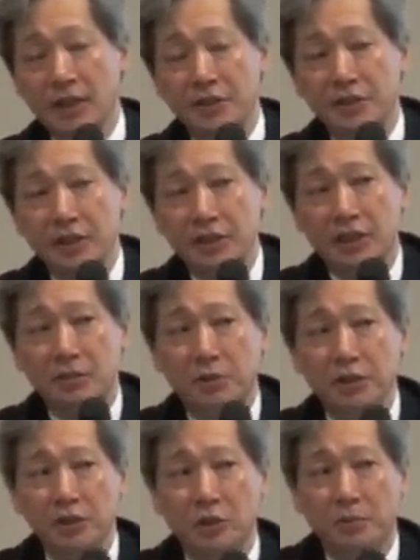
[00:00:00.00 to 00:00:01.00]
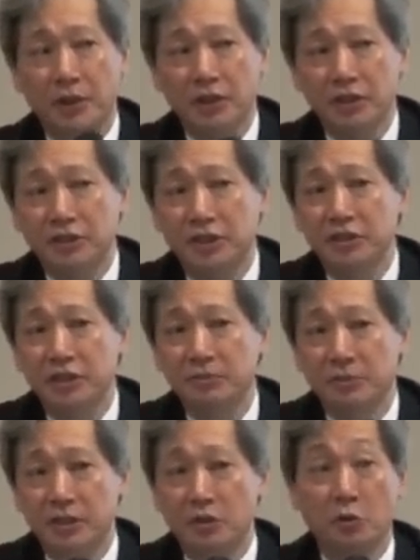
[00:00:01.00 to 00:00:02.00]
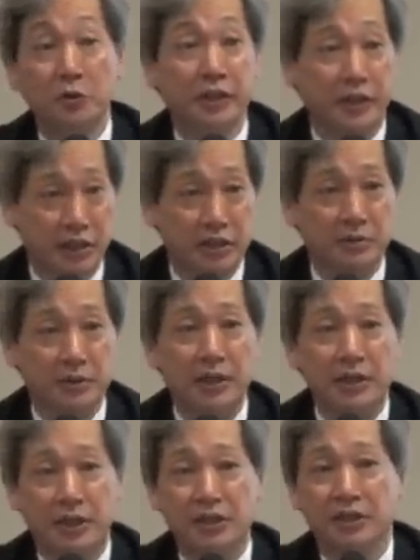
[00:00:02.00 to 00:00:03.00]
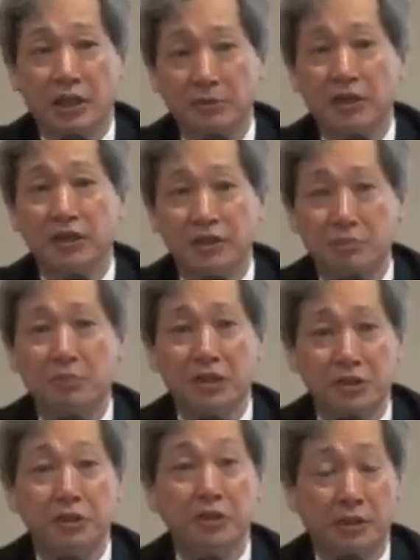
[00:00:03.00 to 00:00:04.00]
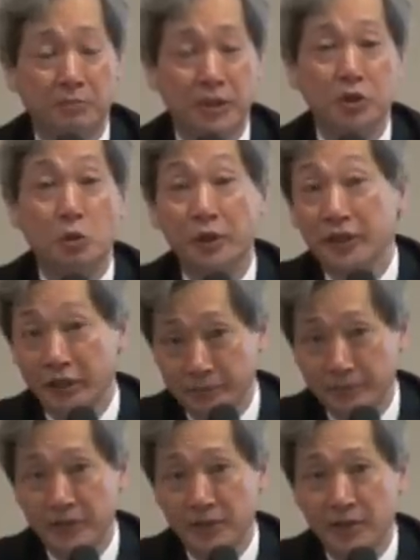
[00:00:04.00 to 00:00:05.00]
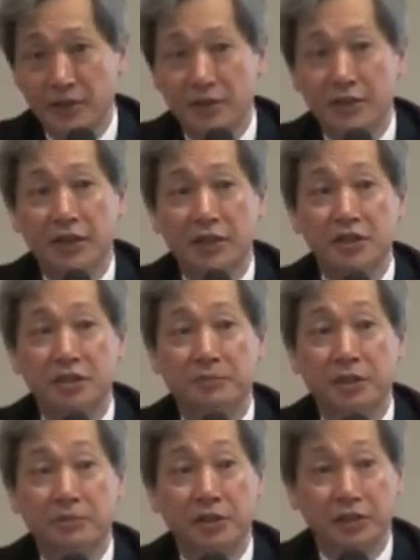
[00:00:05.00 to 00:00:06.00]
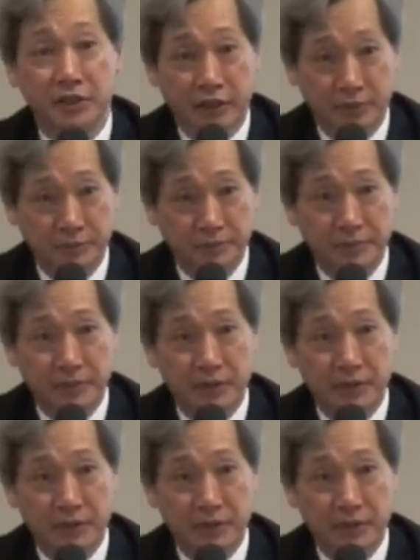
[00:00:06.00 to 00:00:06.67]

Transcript: I think our political party system in Korea is, is stabilizing much, uh, much quicker than in Japan right now.